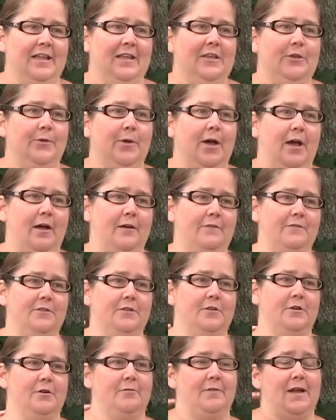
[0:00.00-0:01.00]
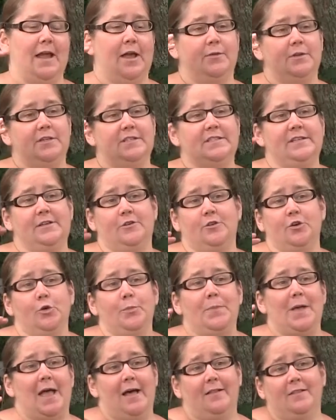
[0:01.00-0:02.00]
you hover around a
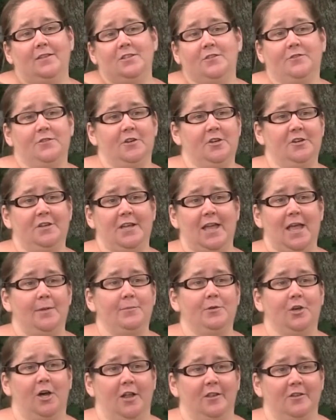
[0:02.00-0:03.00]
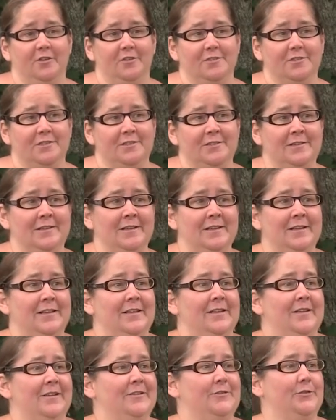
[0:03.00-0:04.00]
zero balance for your time dollars.
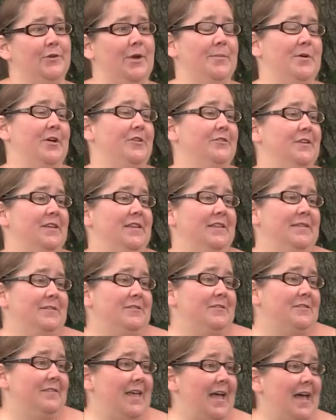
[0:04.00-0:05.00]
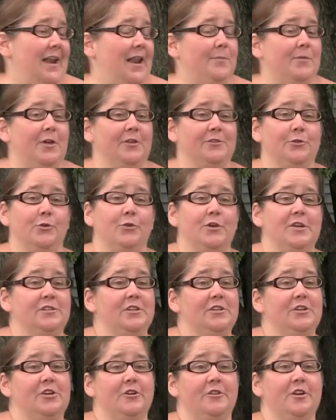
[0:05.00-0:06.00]
So I'm also
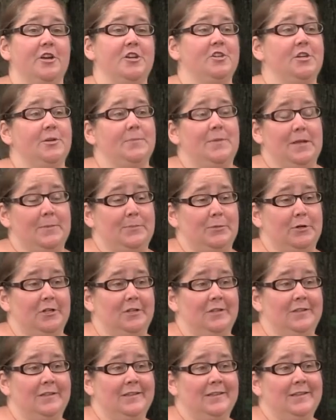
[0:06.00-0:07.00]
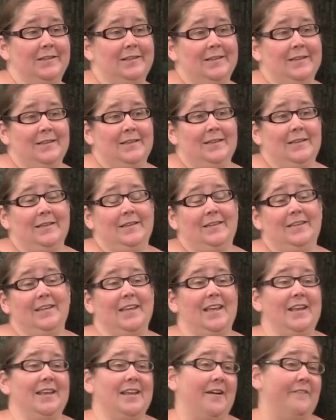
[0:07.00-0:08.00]
always encouraging people to
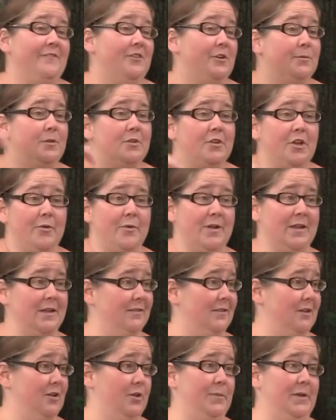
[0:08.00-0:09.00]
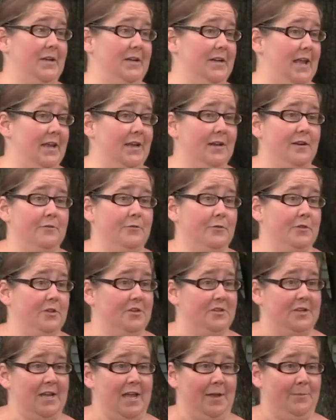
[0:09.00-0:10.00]
get comfortable going a little bit negative with
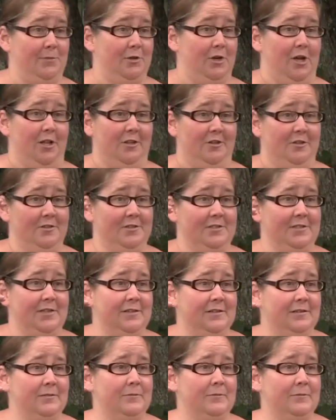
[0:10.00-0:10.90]
your time dollars.